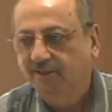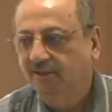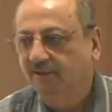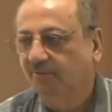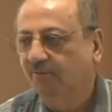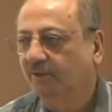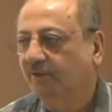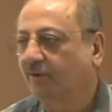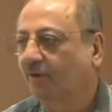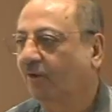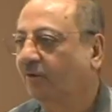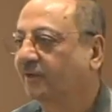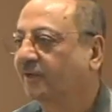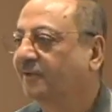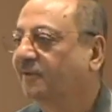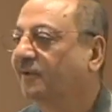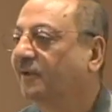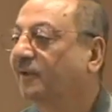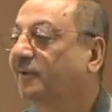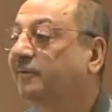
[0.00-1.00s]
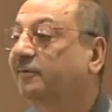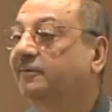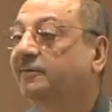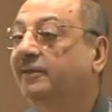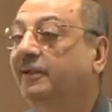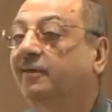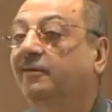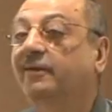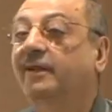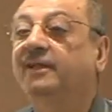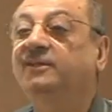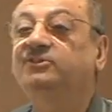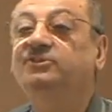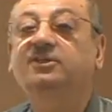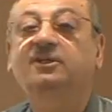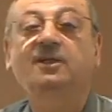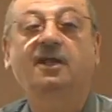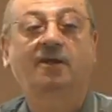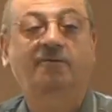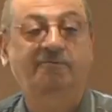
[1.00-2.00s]
We call it
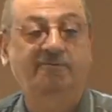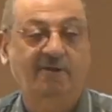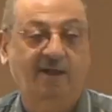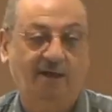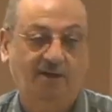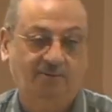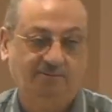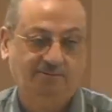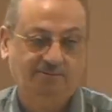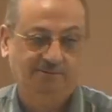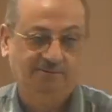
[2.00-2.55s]
declension of noun.